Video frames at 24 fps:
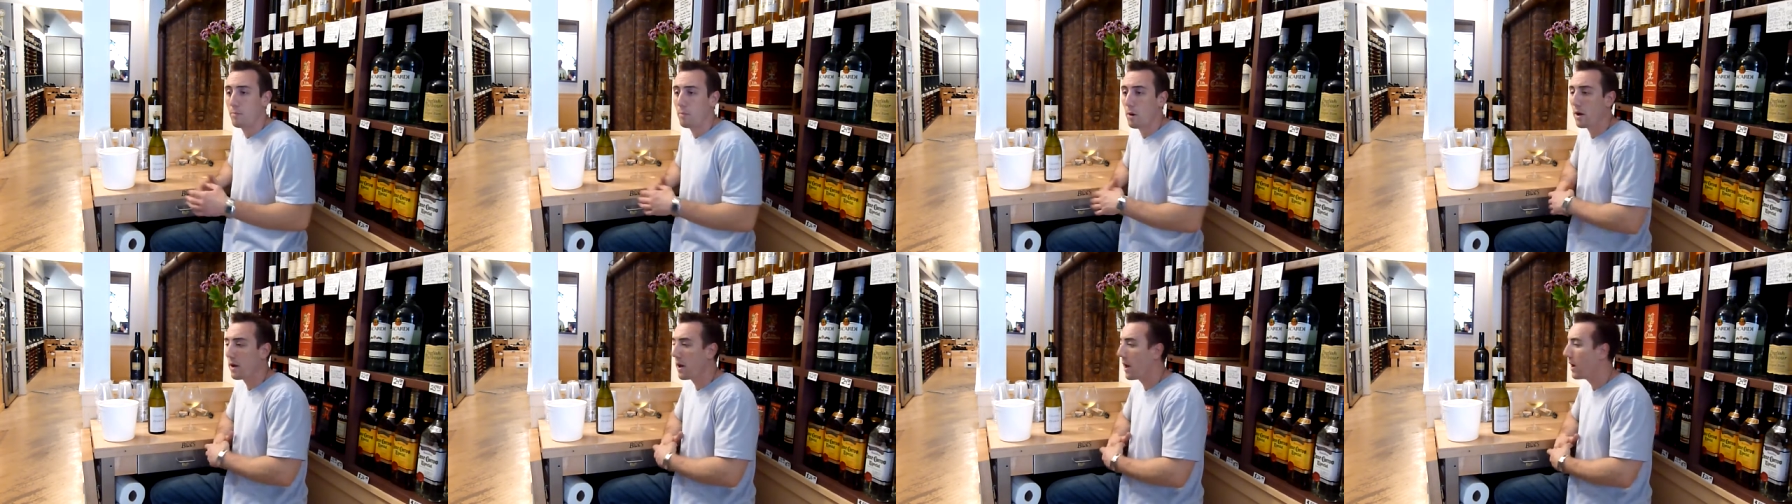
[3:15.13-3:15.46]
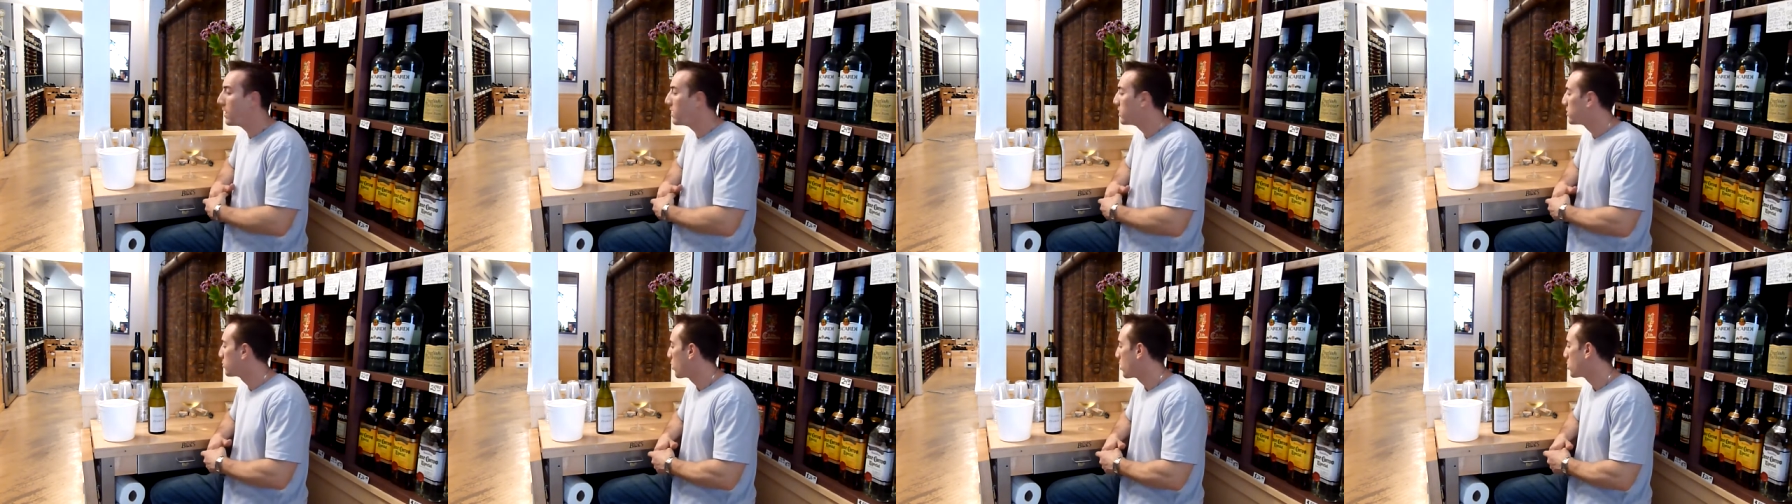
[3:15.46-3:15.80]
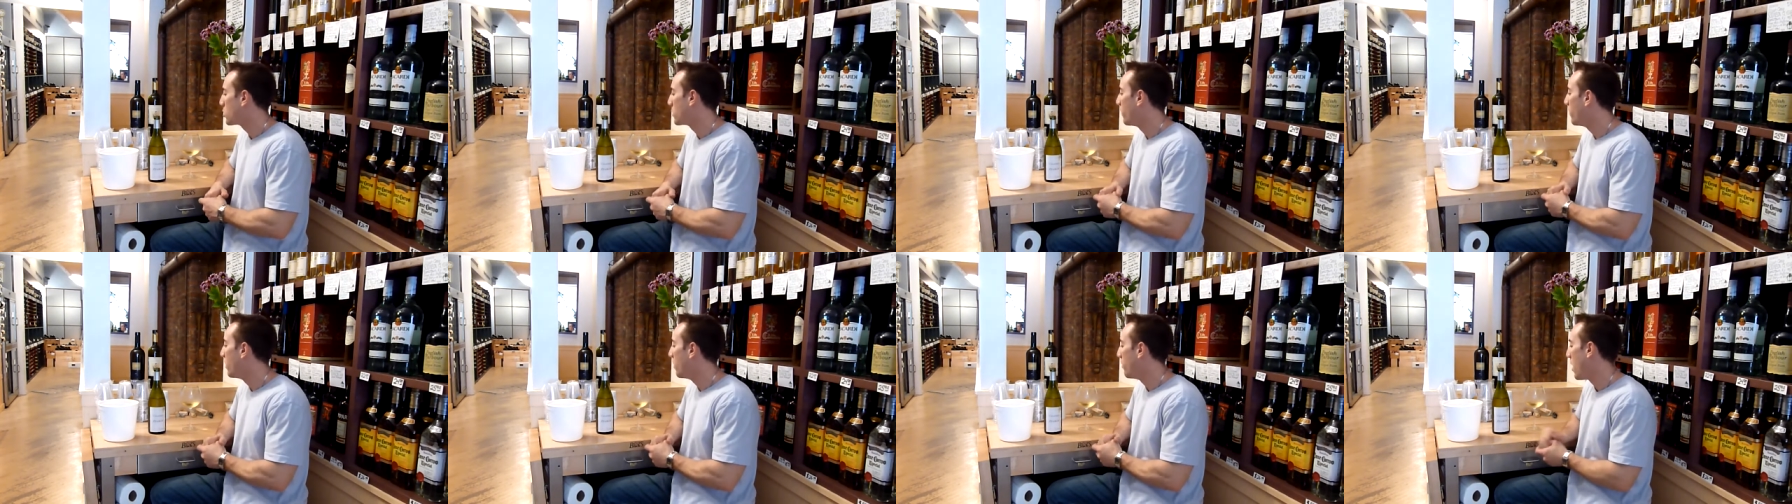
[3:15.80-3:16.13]
by any stretch
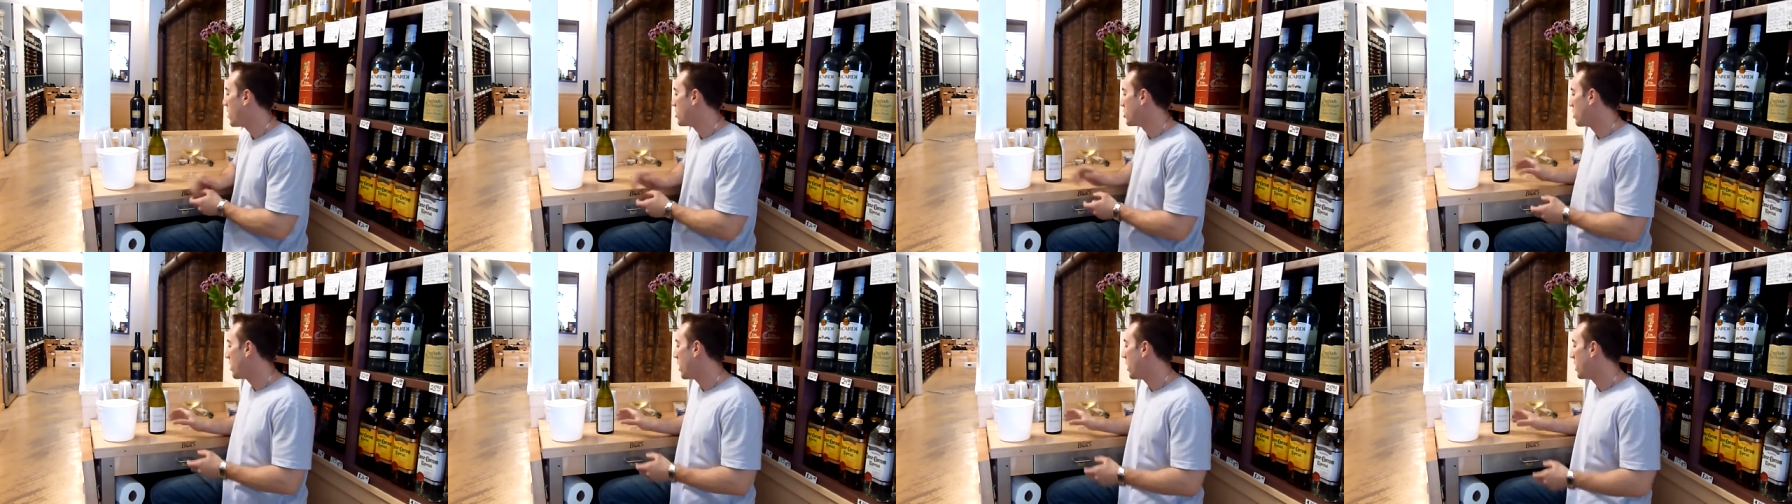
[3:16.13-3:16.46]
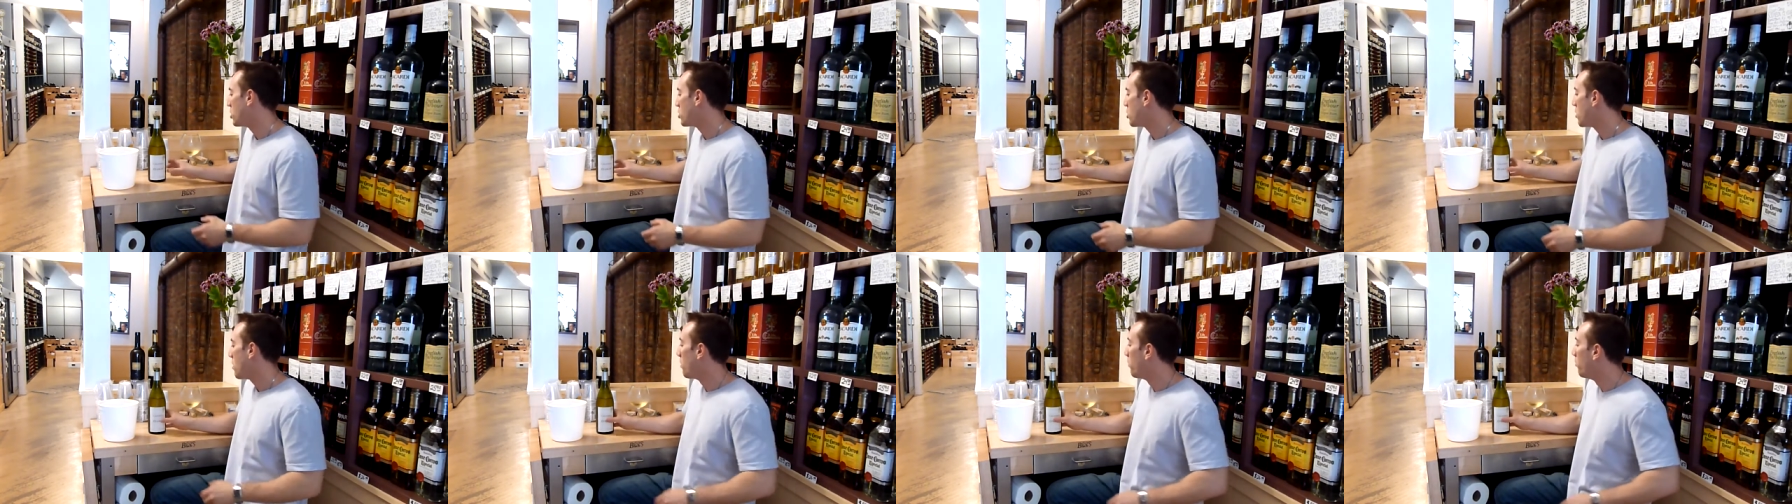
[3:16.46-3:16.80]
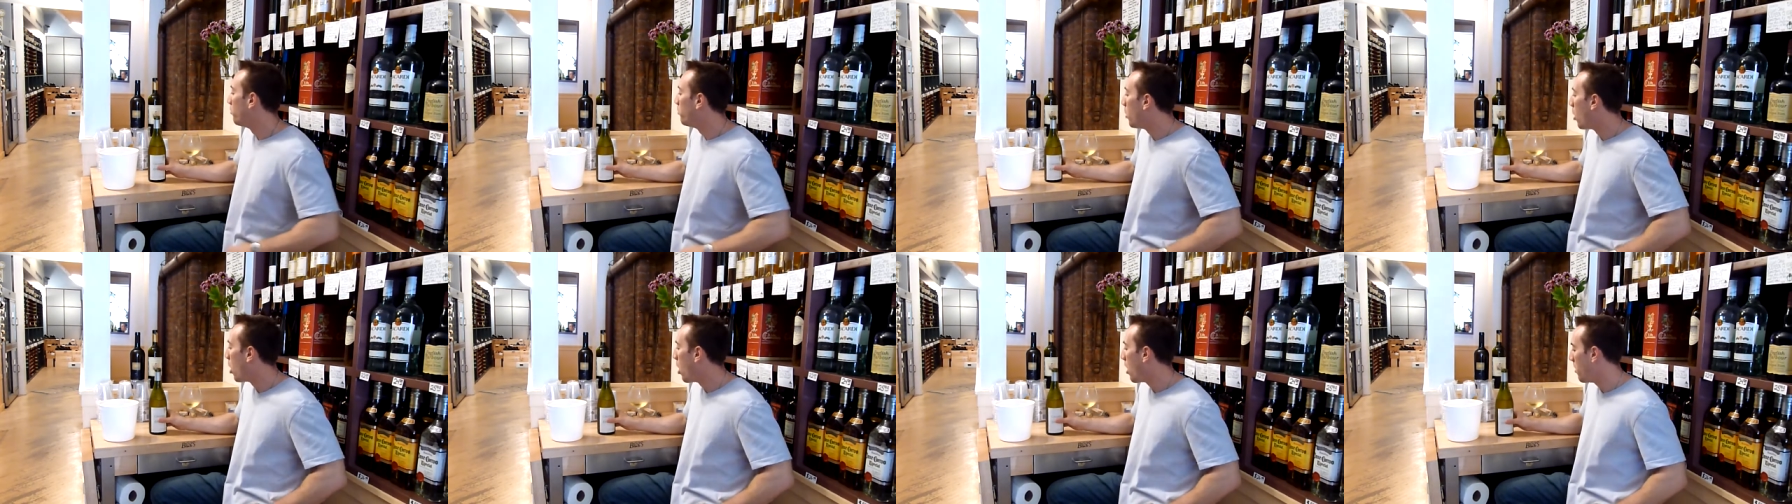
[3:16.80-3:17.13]
of the imagination,
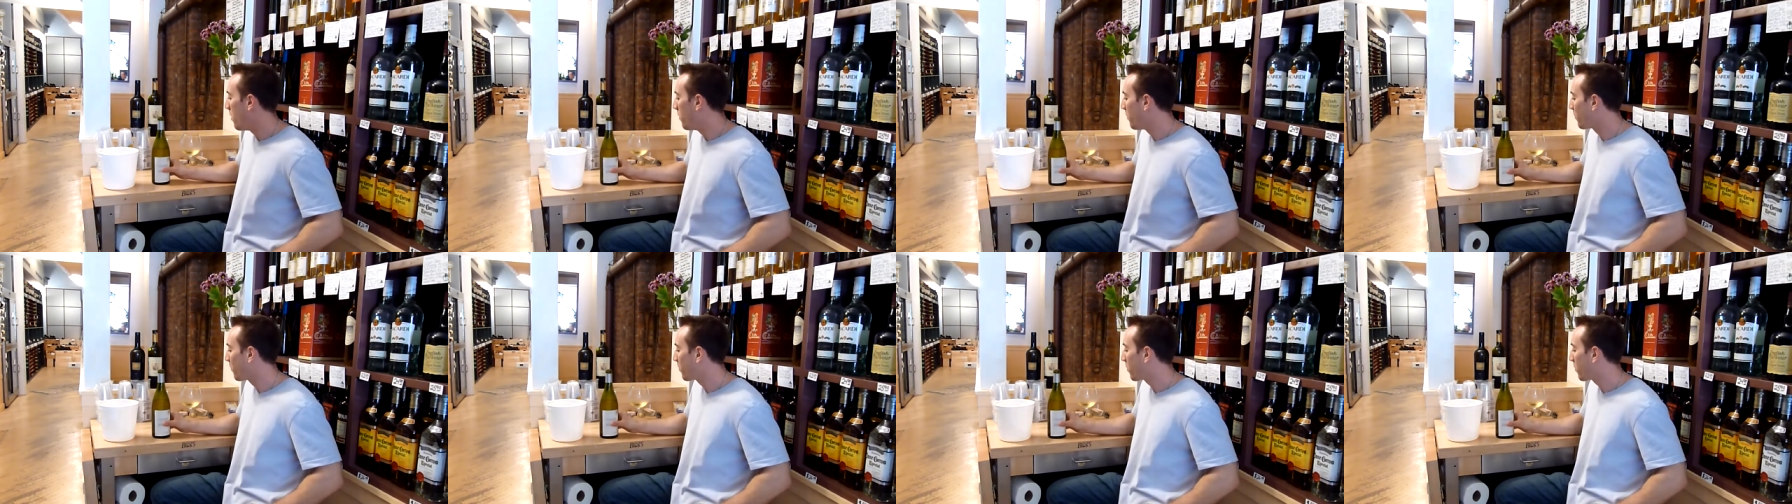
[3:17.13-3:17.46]
but